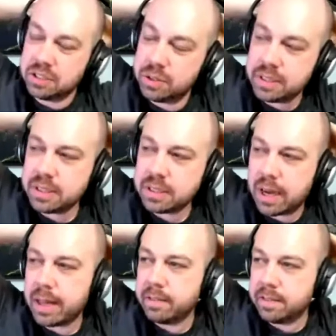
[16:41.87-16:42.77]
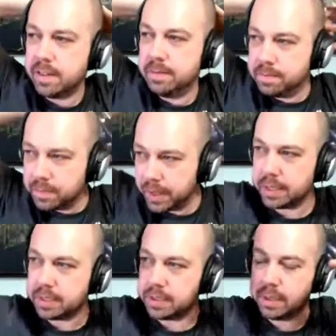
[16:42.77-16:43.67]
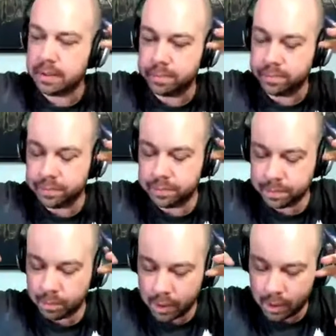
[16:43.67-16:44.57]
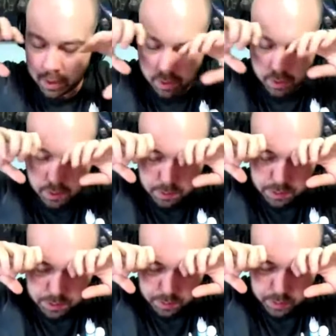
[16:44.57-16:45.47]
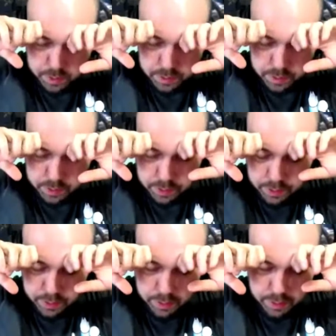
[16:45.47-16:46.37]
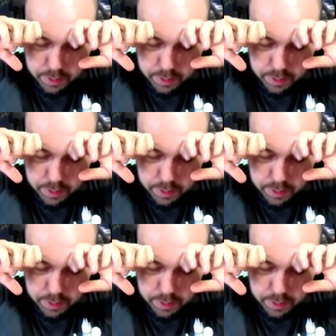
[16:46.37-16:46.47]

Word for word: is actually so. There's a lot of, um, I guess, um, what's the word?